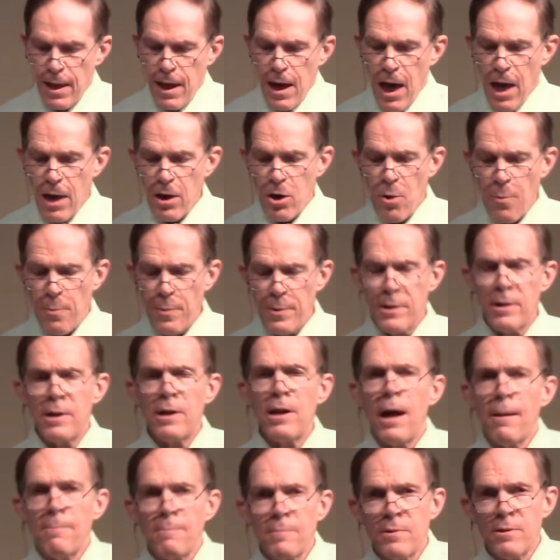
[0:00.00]
I opened it
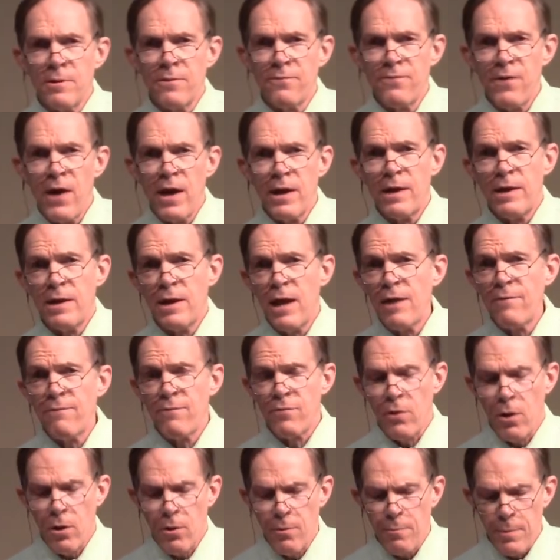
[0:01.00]
up to find an
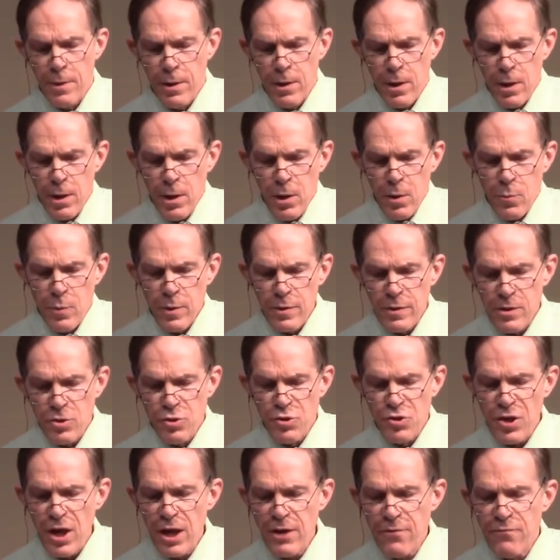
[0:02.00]
envelope with a
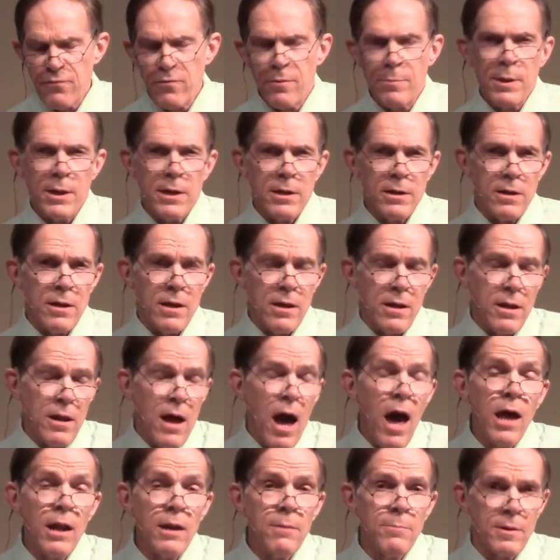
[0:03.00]
check from an
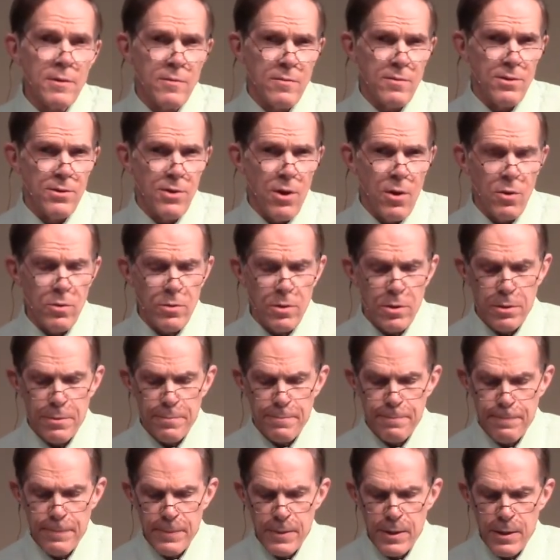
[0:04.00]
anonymous donor
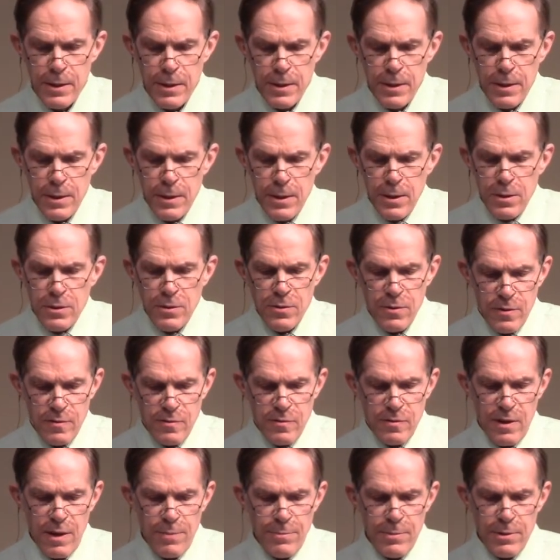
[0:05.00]
to the
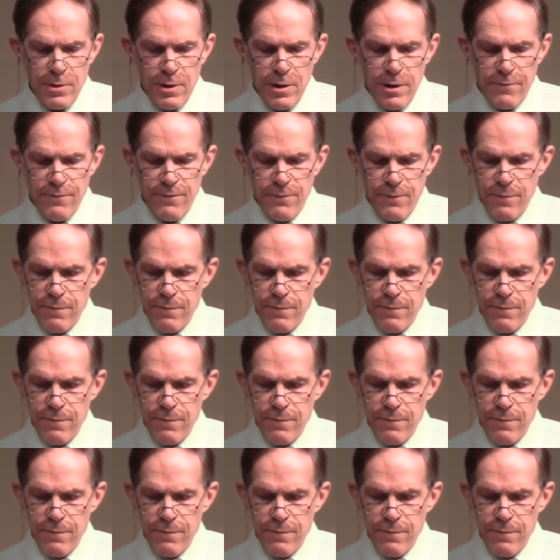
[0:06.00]
seminary,